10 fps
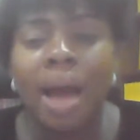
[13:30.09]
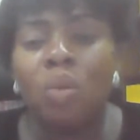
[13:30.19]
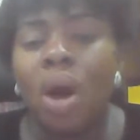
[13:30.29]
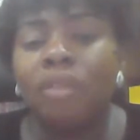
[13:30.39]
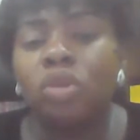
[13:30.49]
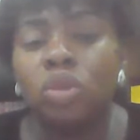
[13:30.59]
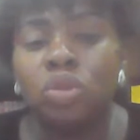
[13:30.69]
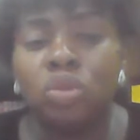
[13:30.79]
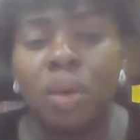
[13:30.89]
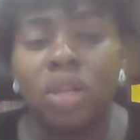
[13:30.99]
I will have to
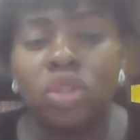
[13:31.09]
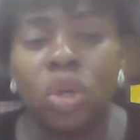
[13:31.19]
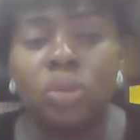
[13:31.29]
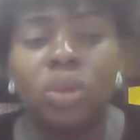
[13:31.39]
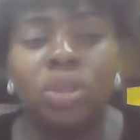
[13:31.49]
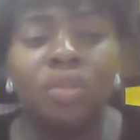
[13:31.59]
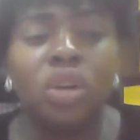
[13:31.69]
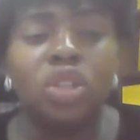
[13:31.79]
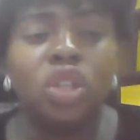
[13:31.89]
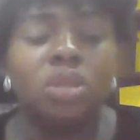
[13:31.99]
do my job. So
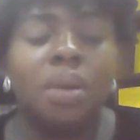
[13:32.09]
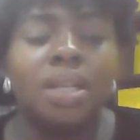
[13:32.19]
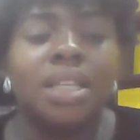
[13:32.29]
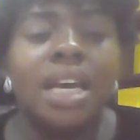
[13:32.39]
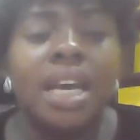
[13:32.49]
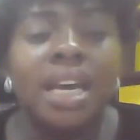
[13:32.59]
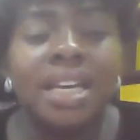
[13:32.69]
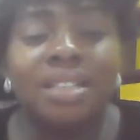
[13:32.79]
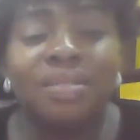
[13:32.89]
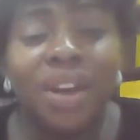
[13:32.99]
default judgment
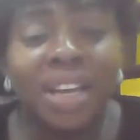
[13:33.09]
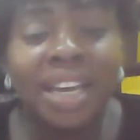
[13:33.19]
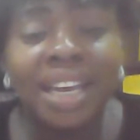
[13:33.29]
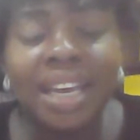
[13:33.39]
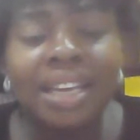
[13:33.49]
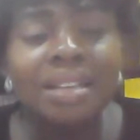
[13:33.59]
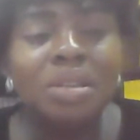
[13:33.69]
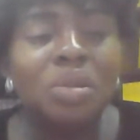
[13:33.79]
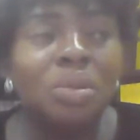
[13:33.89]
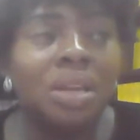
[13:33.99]
is very key.